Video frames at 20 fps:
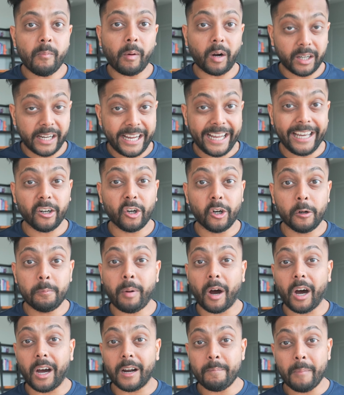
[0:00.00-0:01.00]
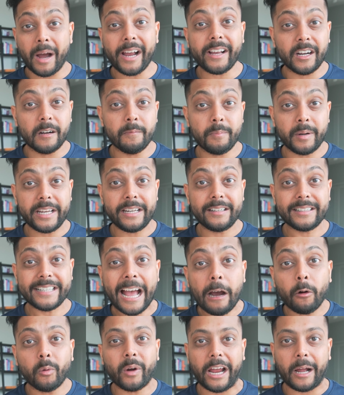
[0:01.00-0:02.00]
Marketo bought my company,
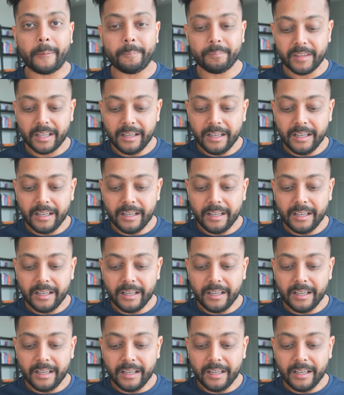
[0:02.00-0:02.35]
ToutApp.